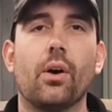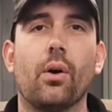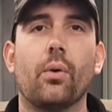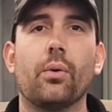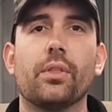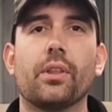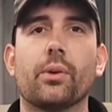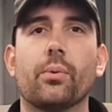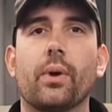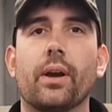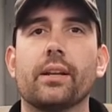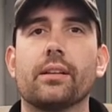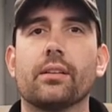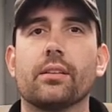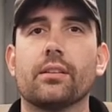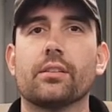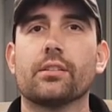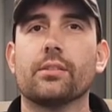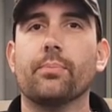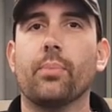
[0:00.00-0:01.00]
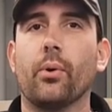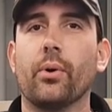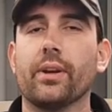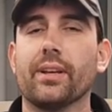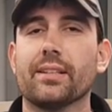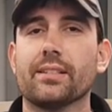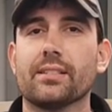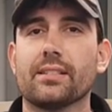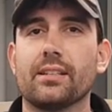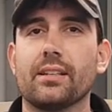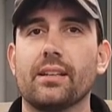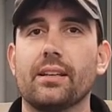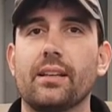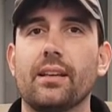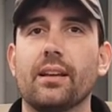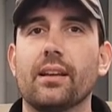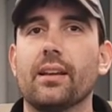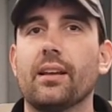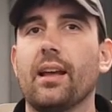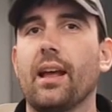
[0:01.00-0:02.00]
on their way to the Sibuyan
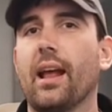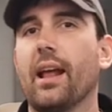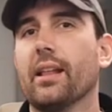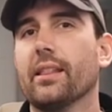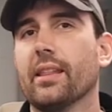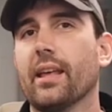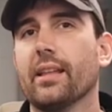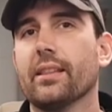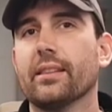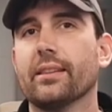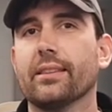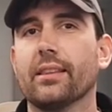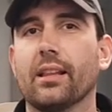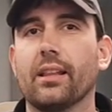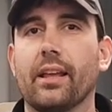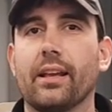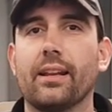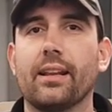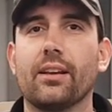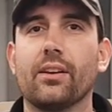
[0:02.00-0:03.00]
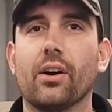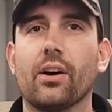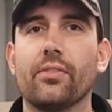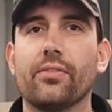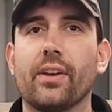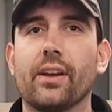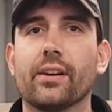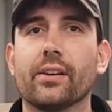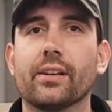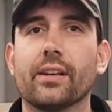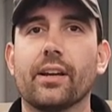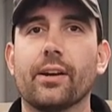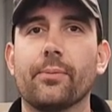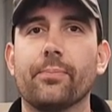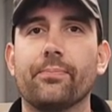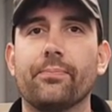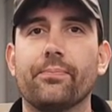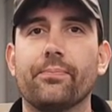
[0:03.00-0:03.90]
Sea and then the Leyte Gulf area.